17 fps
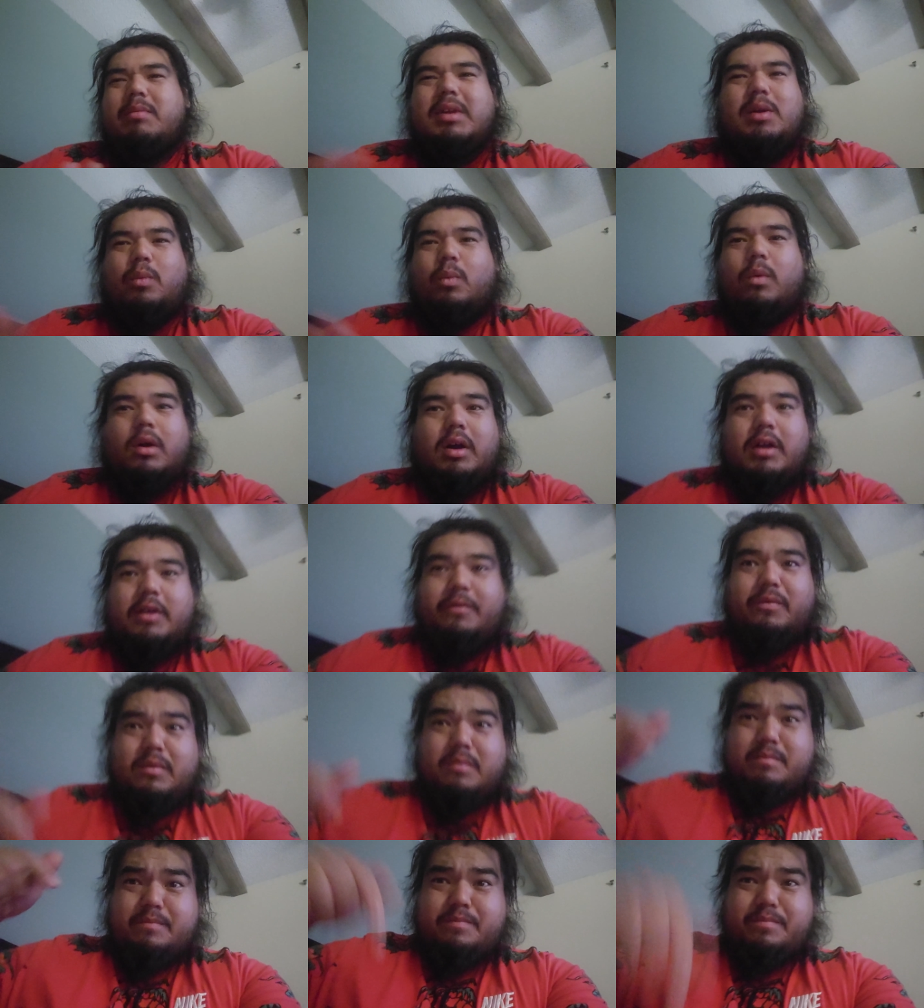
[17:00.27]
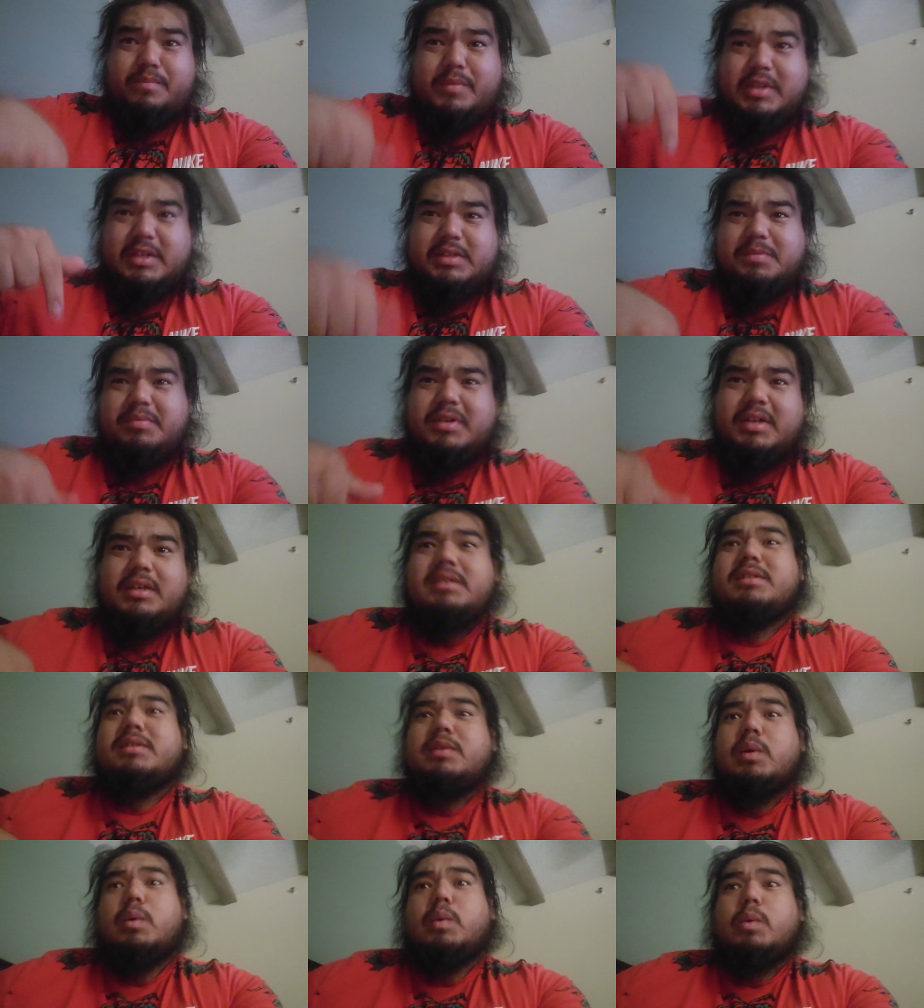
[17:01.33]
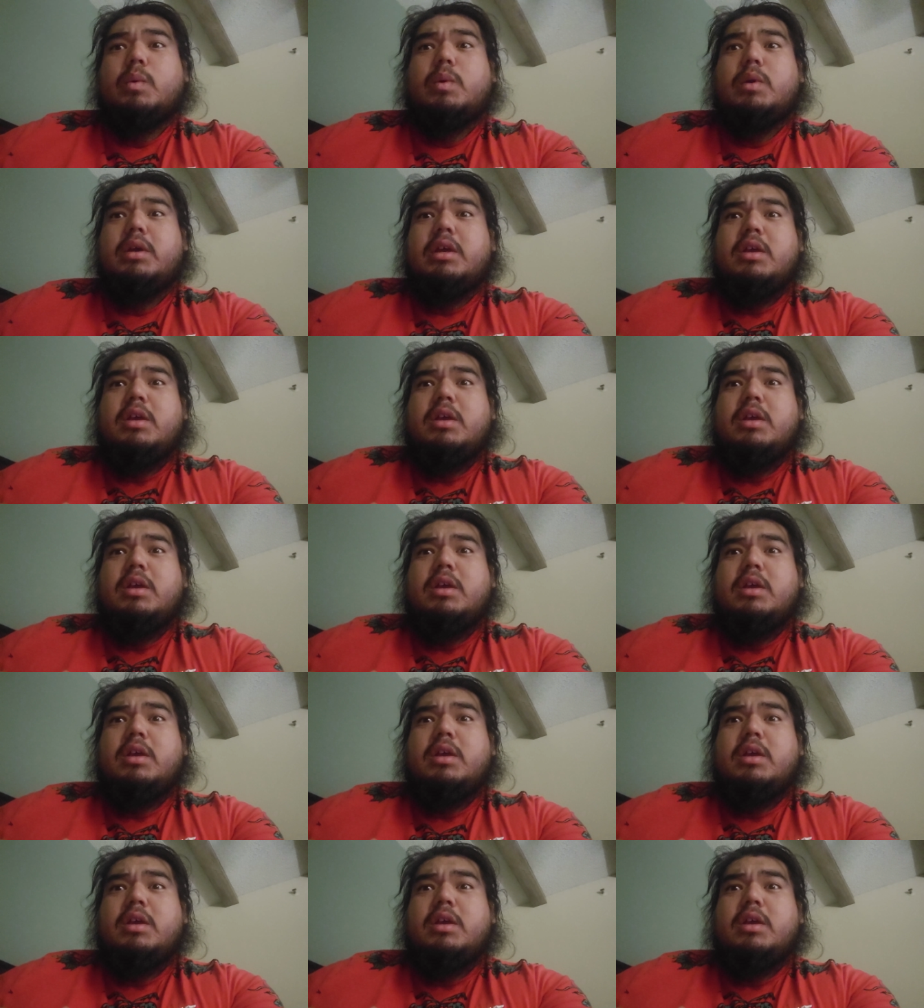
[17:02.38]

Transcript: minute walk from this place, so